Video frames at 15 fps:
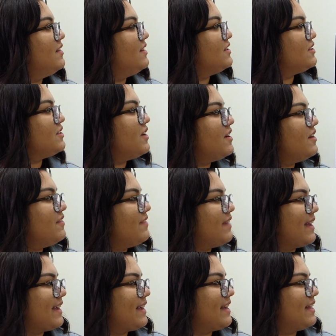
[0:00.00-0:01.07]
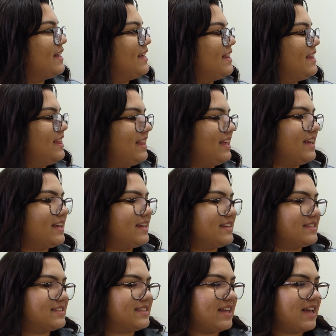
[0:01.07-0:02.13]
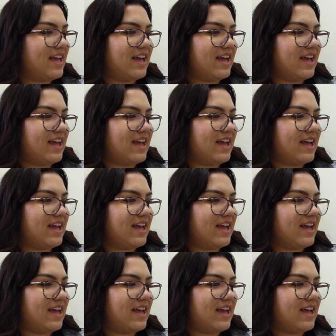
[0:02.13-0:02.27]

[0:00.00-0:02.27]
There's a lot of like things,